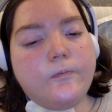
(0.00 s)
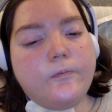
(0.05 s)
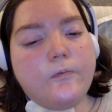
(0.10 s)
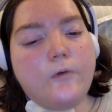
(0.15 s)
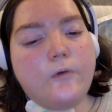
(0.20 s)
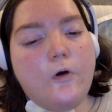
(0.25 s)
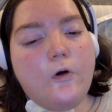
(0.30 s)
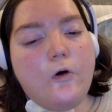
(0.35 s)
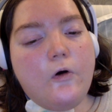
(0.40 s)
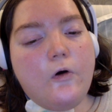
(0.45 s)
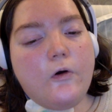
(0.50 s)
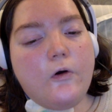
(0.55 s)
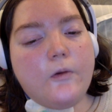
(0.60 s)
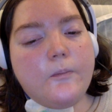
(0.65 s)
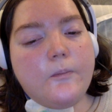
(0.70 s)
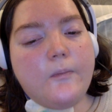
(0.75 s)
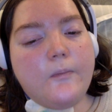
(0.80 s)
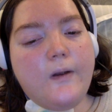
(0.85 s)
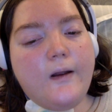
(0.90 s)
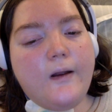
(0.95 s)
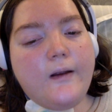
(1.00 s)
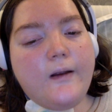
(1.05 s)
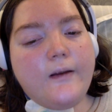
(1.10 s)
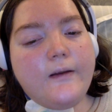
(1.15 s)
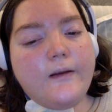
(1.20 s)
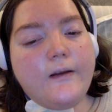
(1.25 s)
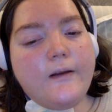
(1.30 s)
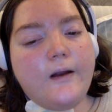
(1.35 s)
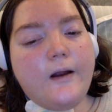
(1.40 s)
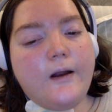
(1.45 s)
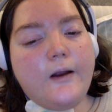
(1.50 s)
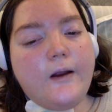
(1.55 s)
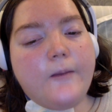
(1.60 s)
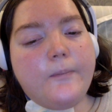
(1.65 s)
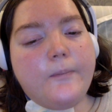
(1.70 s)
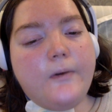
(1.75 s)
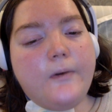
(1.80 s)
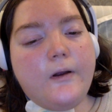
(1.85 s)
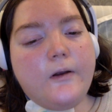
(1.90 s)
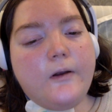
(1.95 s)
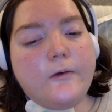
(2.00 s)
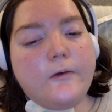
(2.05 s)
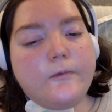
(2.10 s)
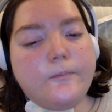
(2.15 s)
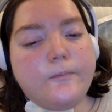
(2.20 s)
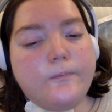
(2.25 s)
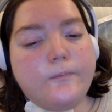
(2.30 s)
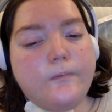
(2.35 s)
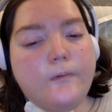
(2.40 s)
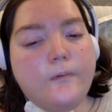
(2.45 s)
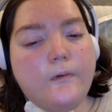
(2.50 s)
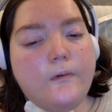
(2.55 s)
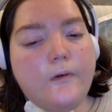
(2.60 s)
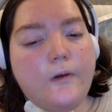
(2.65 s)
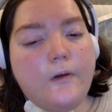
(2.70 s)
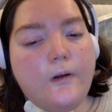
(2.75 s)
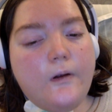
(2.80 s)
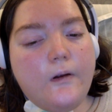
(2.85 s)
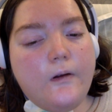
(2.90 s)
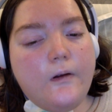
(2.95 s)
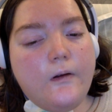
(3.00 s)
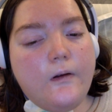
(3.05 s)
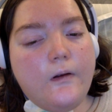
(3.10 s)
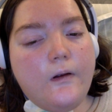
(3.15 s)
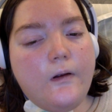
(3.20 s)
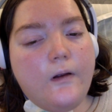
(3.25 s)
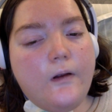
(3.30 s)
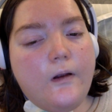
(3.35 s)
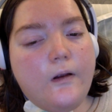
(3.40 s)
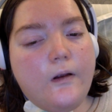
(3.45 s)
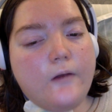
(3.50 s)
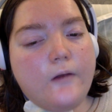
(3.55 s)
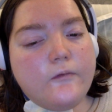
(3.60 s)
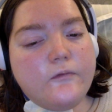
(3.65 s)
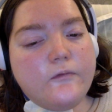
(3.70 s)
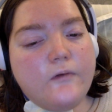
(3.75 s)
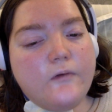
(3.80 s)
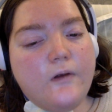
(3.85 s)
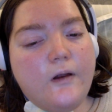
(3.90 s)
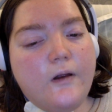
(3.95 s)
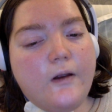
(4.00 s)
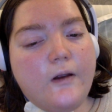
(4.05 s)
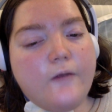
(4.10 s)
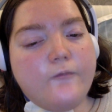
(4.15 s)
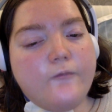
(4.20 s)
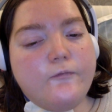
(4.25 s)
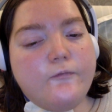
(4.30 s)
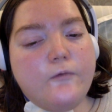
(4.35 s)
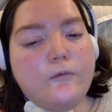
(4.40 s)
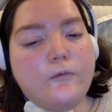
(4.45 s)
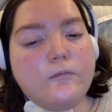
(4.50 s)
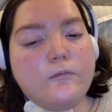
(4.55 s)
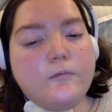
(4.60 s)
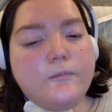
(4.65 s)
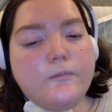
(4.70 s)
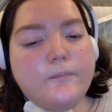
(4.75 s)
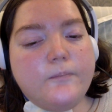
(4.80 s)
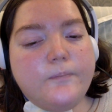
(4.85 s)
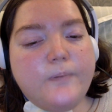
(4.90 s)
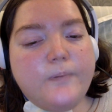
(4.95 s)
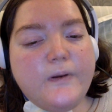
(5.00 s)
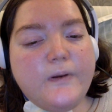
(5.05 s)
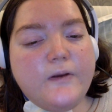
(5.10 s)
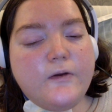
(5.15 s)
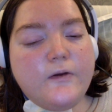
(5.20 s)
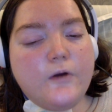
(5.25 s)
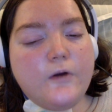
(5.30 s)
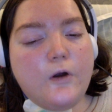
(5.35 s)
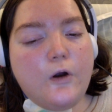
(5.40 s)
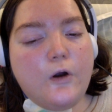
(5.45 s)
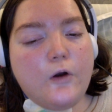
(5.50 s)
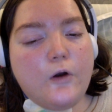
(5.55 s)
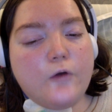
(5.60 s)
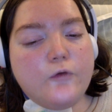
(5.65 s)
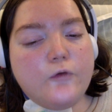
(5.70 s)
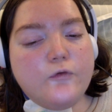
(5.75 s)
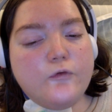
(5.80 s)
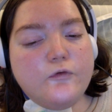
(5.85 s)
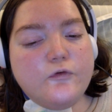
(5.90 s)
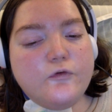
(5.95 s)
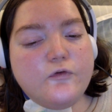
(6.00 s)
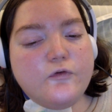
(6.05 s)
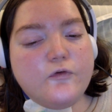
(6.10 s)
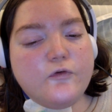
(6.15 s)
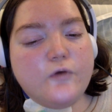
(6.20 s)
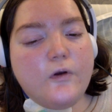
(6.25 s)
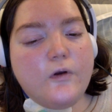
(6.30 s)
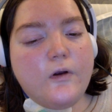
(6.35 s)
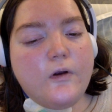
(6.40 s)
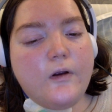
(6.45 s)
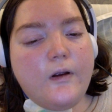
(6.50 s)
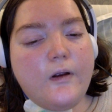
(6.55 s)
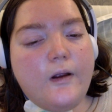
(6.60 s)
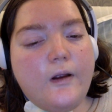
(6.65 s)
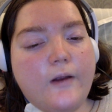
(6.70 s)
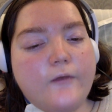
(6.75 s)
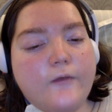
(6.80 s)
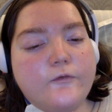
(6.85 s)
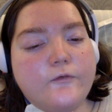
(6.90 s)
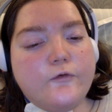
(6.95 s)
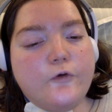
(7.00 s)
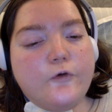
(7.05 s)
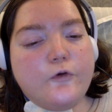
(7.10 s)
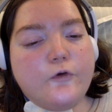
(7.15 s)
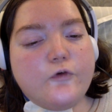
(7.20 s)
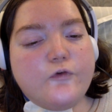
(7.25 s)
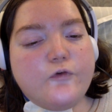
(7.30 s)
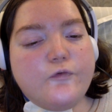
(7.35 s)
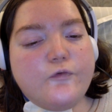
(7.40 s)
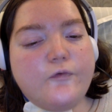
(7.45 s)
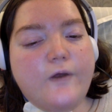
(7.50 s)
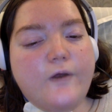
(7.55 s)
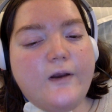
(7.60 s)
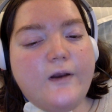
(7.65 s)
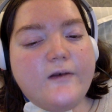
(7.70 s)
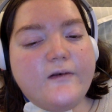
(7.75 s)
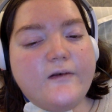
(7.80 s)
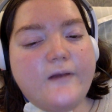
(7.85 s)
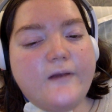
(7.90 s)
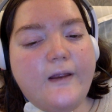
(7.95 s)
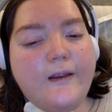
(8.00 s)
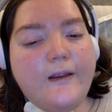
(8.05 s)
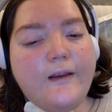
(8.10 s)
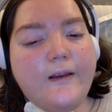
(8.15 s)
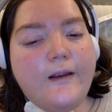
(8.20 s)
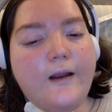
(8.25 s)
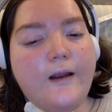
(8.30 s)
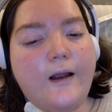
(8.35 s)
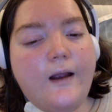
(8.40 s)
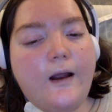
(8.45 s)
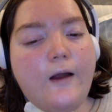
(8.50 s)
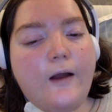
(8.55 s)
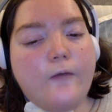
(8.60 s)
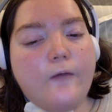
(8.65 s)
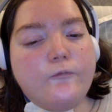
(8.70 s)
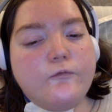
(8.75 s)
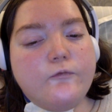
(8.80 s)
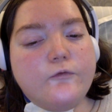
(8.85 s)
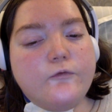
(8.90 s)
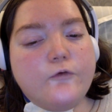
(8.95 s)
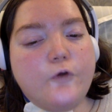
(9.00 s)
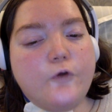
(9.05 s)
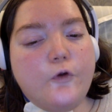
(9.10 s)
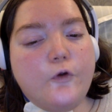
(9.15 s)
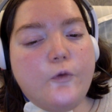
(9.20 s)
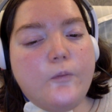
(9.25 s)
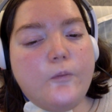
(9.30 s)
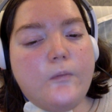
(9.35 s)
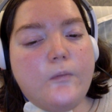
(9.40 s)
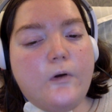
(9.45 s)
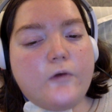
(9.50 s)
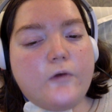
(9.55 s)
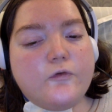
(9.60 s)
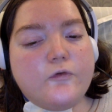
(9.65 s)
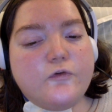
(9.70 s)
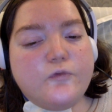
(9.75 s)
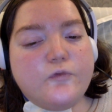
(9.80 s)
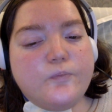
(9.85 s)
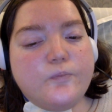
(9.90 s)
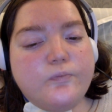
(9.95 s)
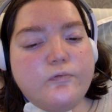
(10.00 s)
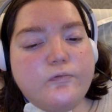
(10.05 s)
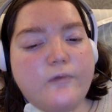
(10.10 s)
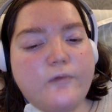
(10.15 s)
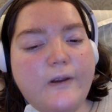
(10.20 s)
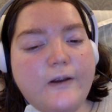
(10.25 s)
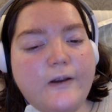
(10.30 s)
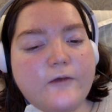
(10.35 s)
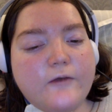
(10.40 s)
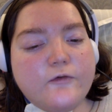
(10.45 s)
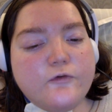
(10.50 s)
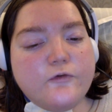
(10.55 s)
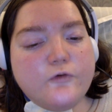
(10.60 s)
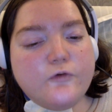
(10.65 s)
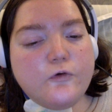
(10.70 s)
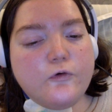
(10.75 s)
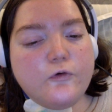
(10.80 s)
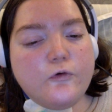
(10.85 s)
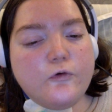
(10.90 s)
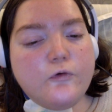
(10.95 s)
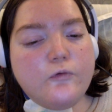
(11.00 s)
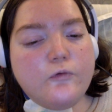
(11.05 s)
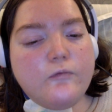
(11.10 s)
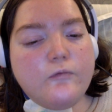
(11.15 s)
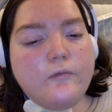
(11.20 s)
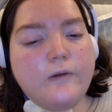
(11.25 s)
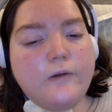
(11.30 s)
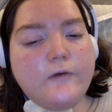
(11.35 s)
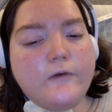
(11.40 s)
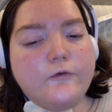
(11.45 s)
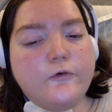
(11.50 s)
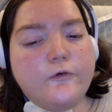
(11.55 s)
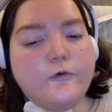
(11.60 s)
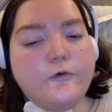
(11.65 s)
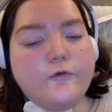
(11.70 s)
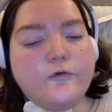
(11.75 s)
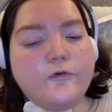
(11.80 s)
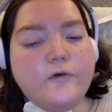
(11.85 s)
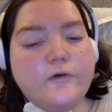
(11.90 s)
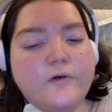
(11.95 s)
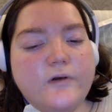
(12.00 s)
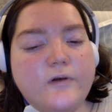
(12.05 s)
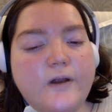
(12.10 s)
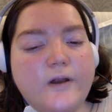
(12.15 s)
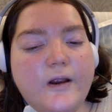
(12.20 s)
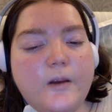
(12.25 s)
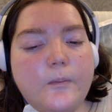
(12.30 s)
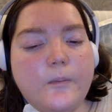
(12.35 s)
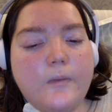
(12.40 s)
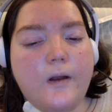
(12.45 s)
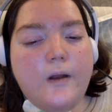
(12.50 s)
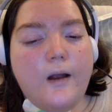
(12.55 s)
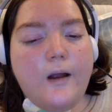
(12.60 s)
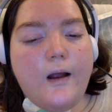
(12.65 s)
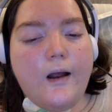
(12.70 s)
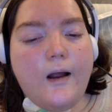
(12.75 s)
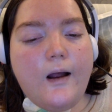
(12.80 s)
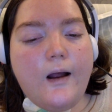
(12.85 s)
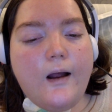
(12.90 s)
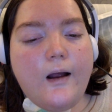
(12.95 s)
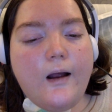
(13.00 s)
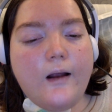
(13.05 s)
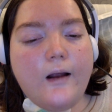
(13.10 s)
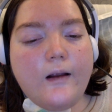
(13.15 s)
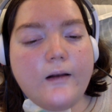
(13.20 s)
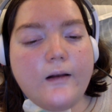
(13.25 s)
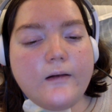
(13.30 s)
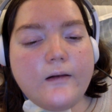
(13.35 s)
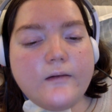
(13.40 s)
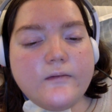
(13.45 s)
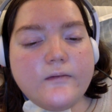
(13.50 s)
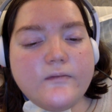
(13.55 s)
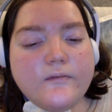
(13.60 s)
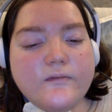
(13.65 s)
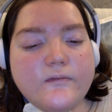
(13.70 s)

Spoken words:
on my iPad and iPhone because I just find they have too much pressure when using them and